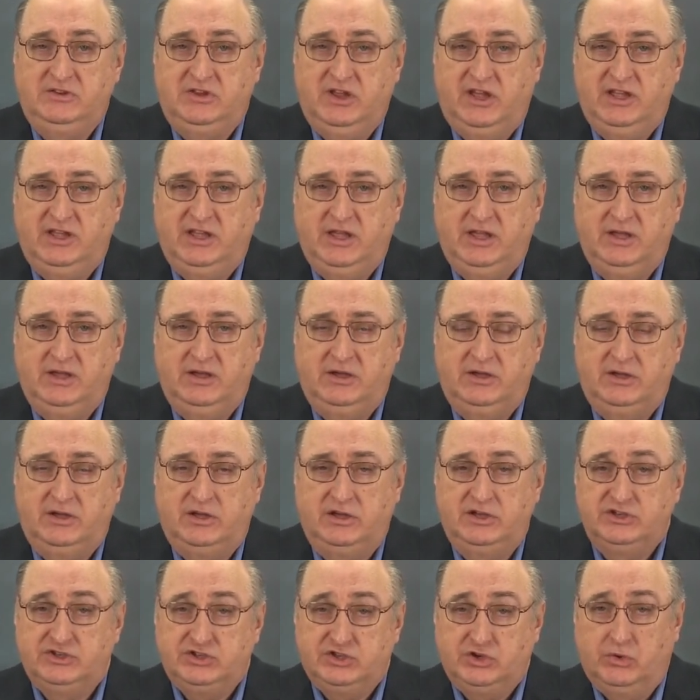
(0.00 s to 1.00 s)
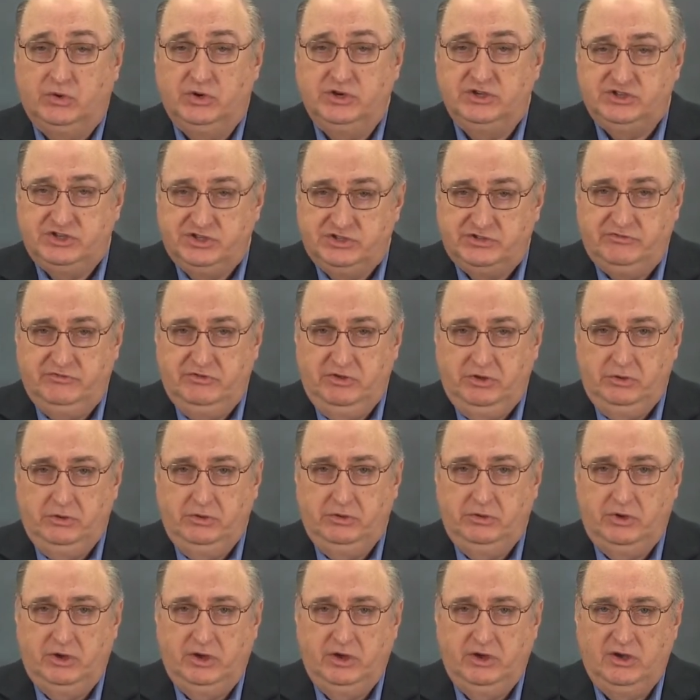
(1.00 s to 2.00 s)
taking a historicist
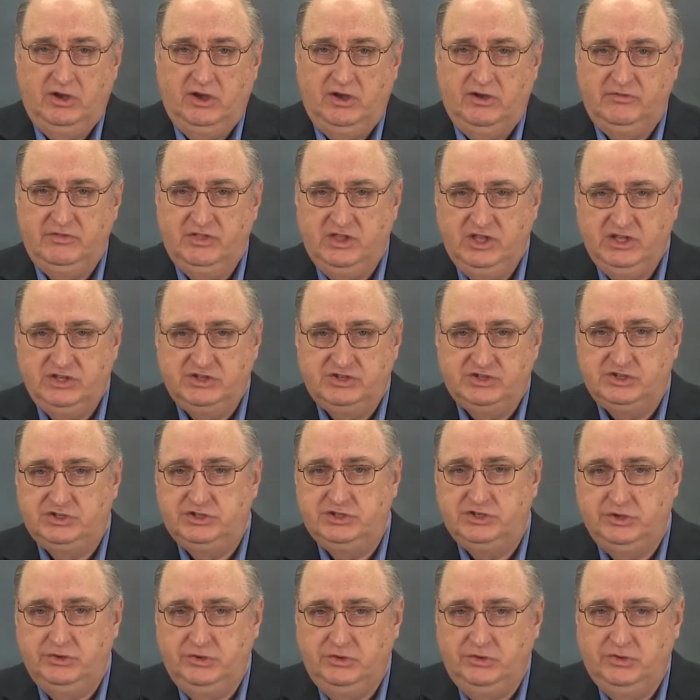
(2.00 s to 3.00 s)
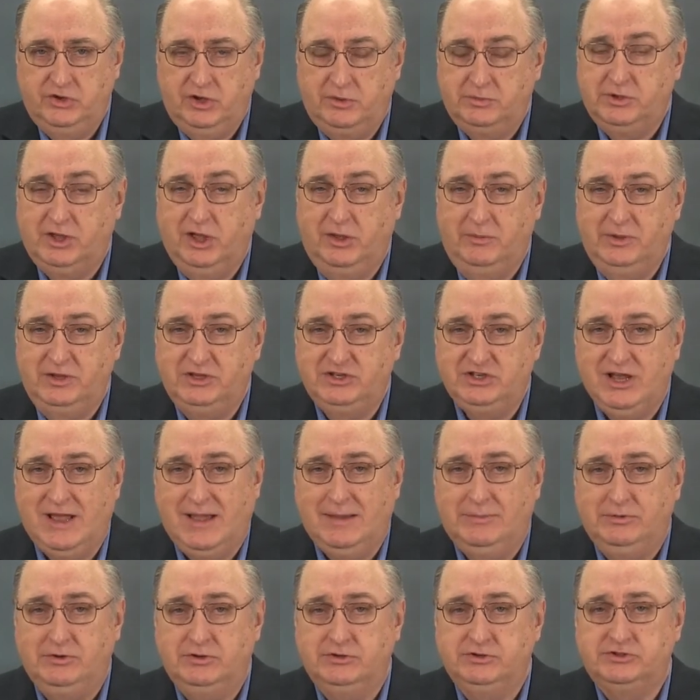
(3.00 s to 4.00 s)
view of these two upcoming
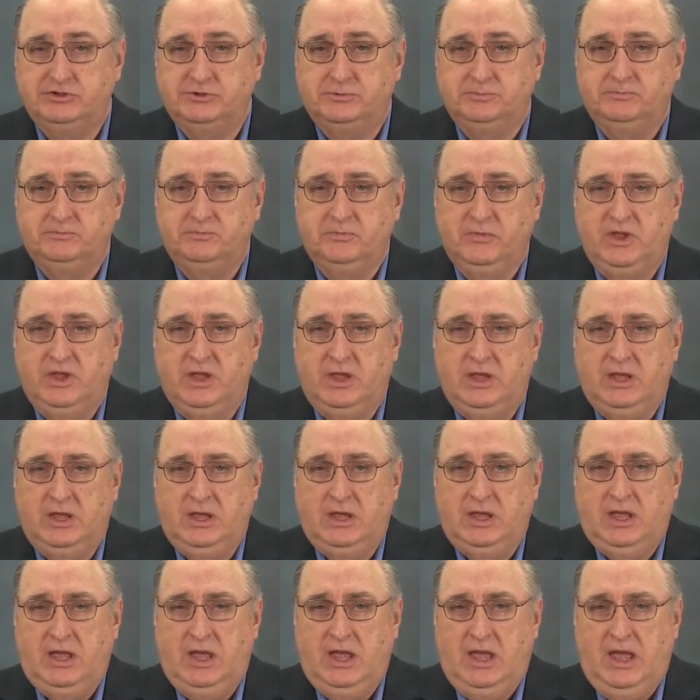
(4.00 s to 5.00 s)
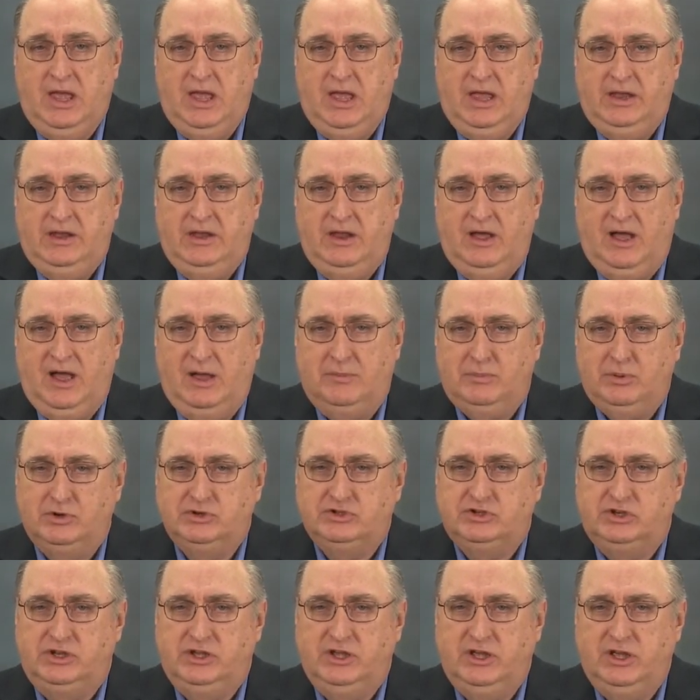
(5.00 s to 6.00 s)
chapters. Now, I
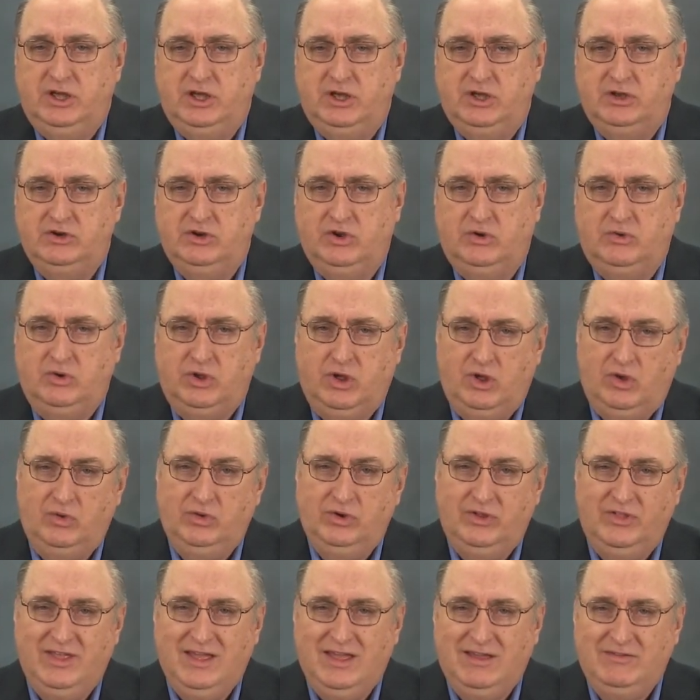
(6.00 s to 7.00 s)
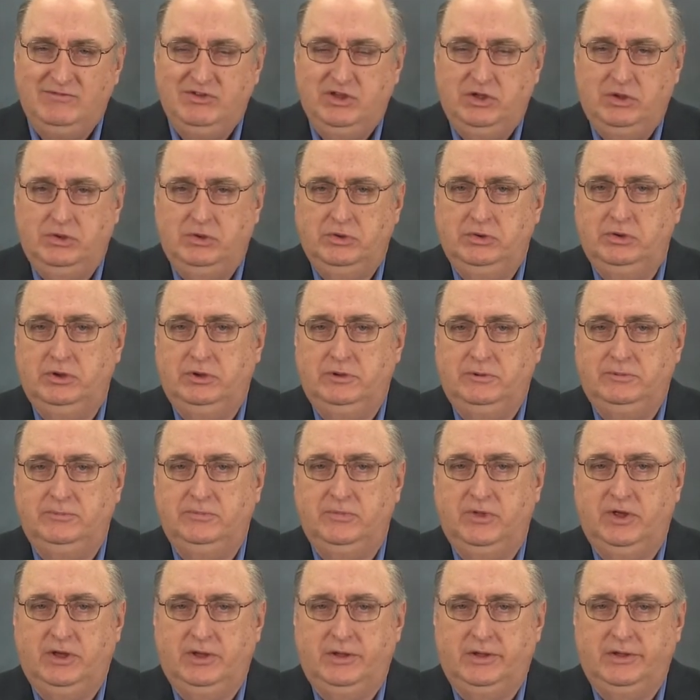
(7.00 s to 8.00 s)
personally don't hold to that view.
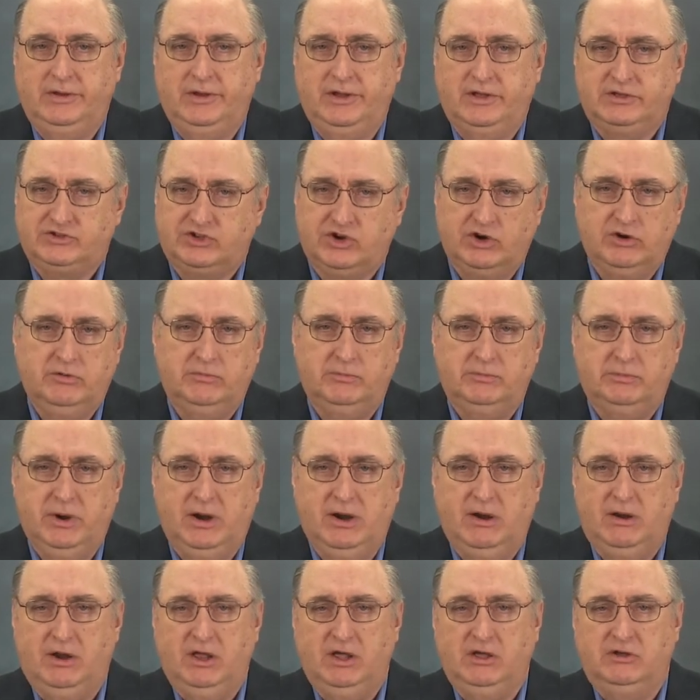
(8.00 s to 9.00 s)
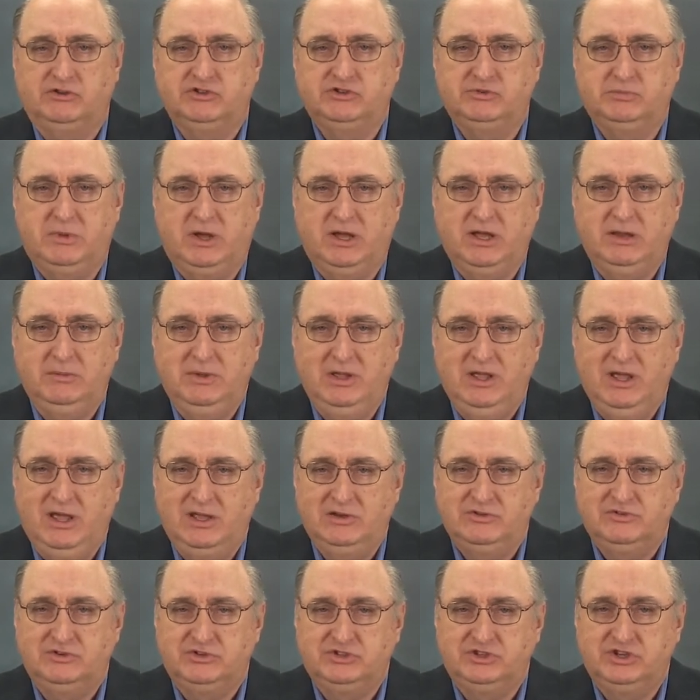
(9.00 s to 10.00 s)
Uh, now, certain parallels might be
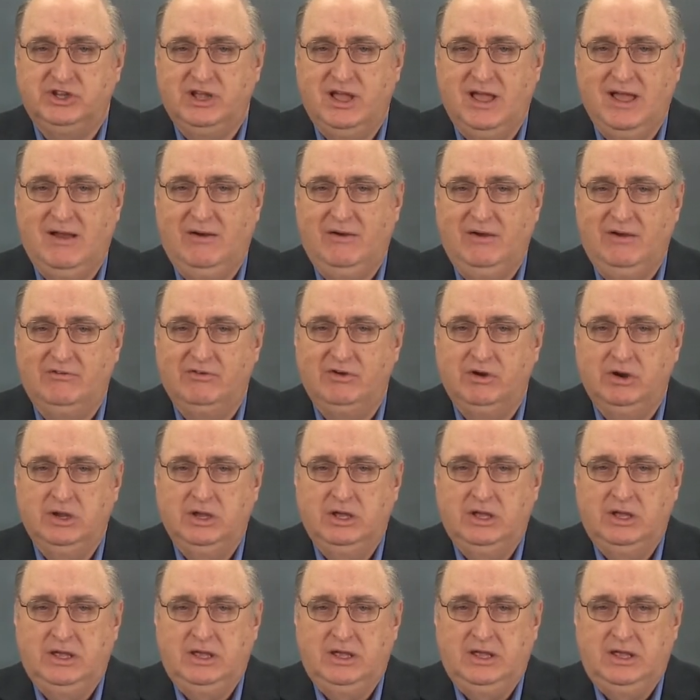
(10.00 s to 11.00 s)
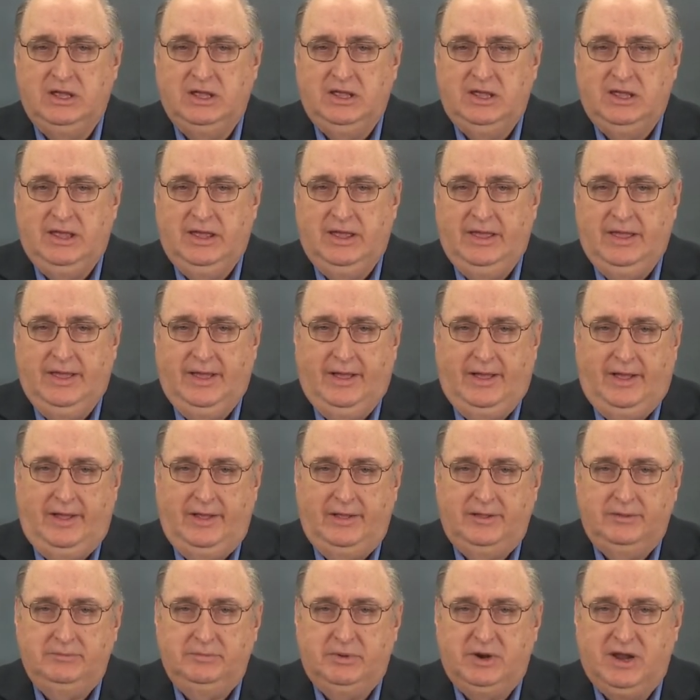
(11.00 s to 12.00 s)
interesting, however,
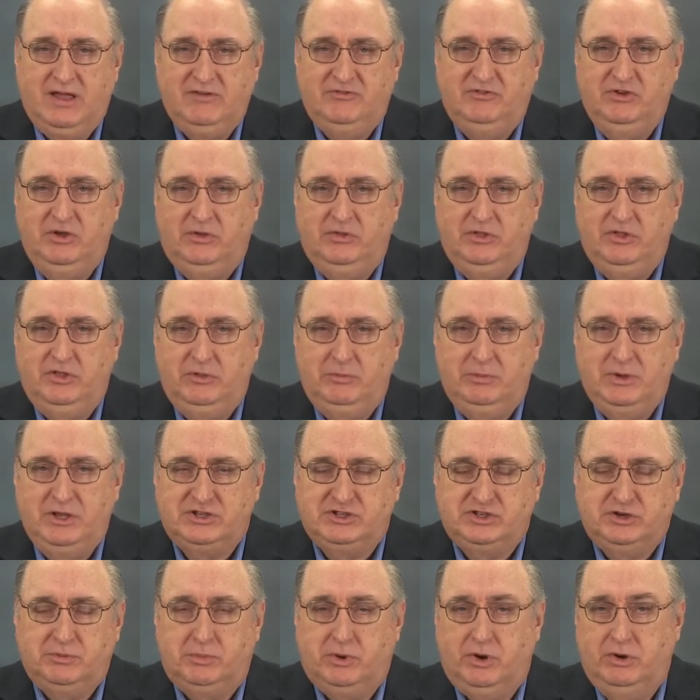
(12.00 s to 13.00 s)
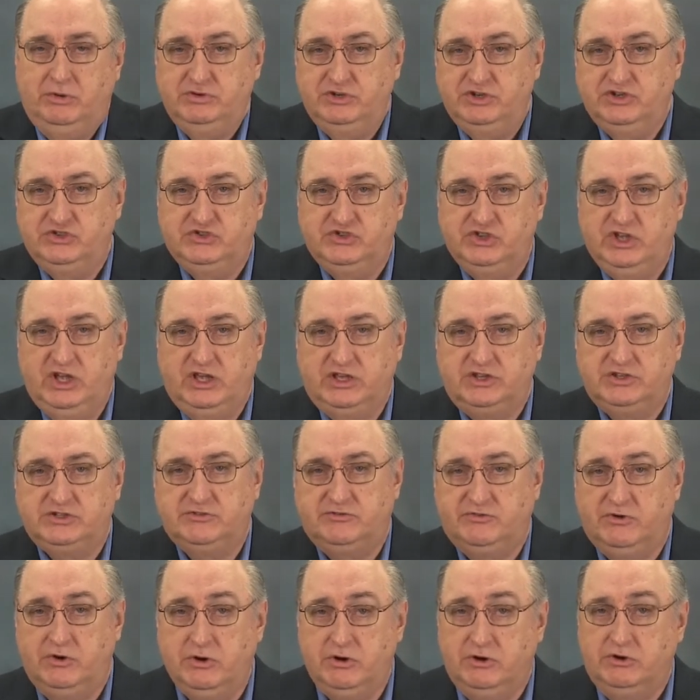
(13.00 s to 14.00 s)
uh, but I feel that the best approach is
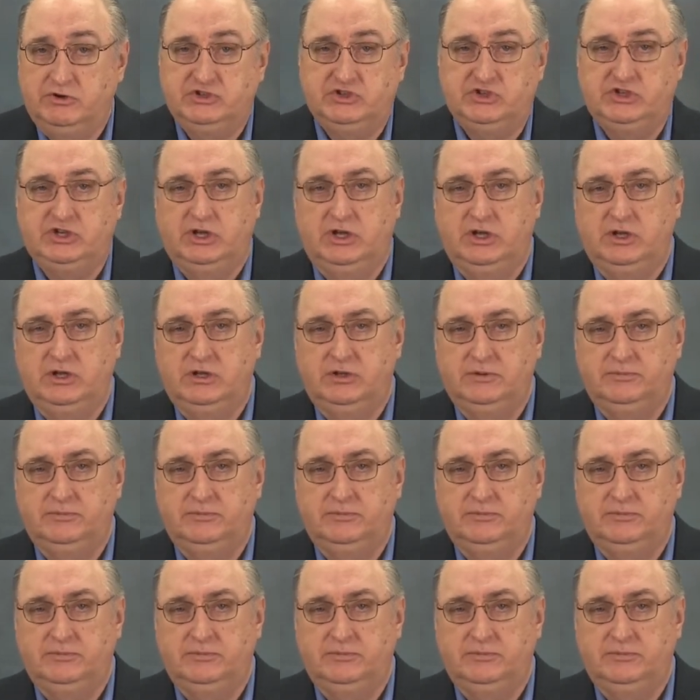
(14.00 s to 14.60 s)
this. First,